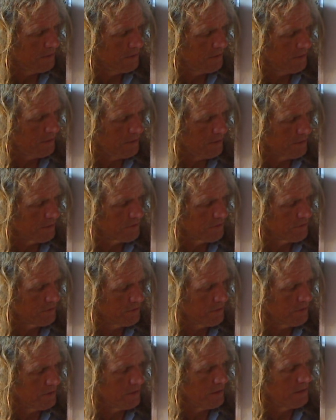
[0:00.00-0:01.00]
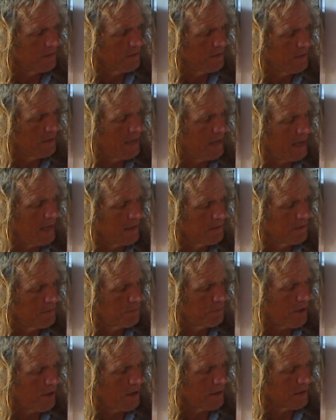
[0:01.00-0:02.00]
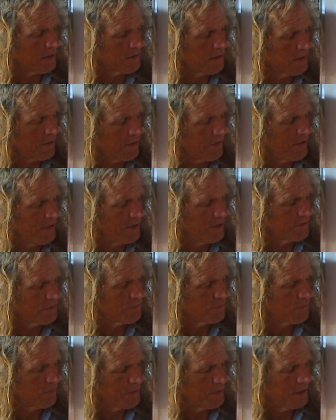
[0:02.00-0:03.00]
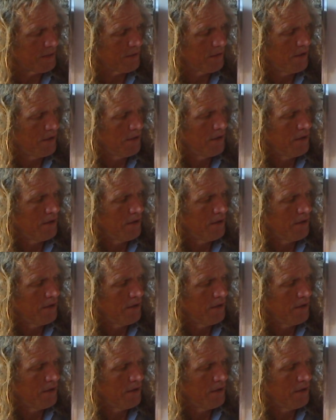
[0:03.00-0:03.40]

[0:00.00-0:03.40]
this. The net product on this will be